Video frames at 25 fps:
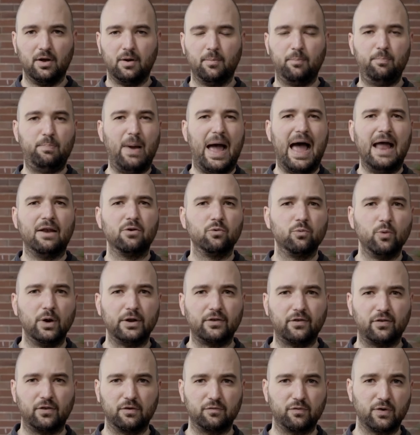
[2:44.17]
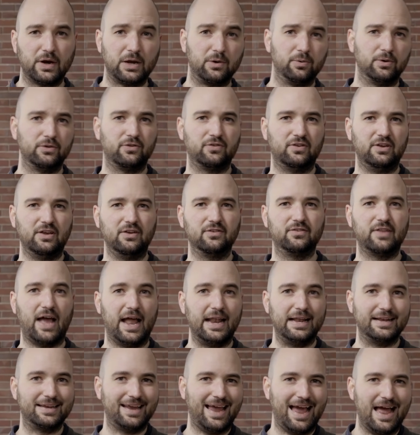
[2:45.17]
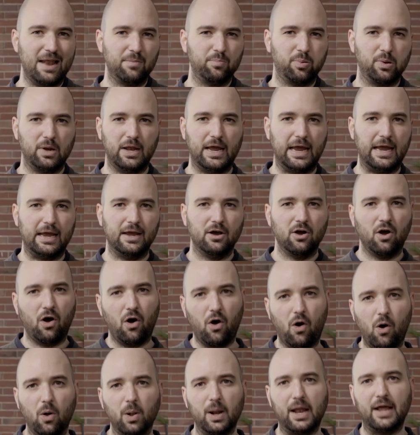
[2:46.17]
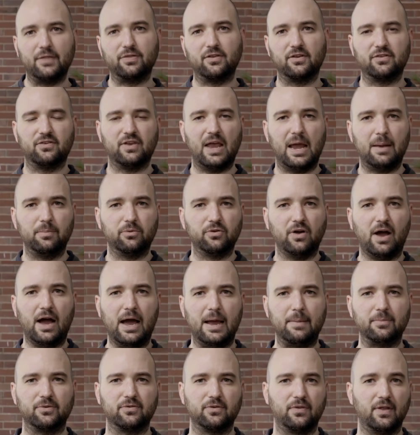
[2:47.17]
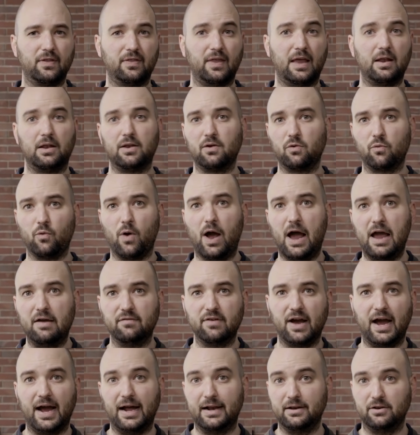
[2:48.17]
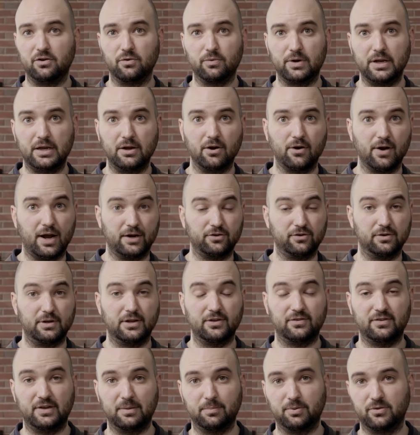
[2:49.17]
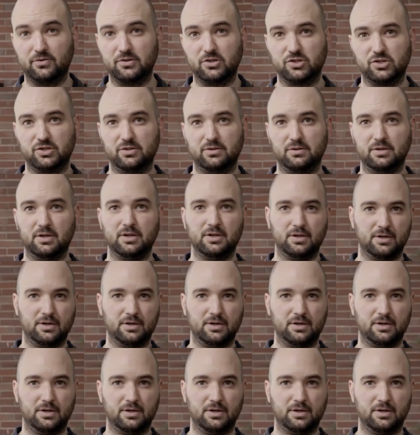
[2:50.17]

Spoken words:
bandwidth of frequencies that it can play all at the same time so that they arrive at your ear, at your listening position